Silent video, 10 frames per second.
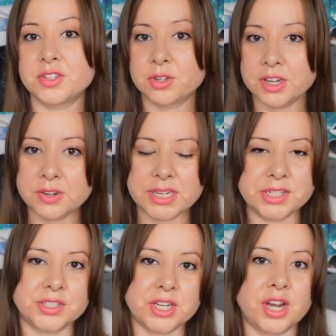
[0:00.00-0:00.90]
triggering
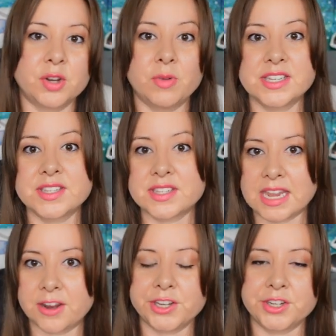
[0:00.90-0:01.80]
your dog, what is
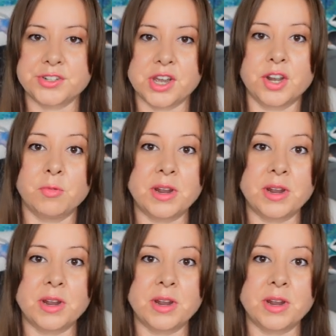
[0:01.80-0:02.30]
scaring your dog,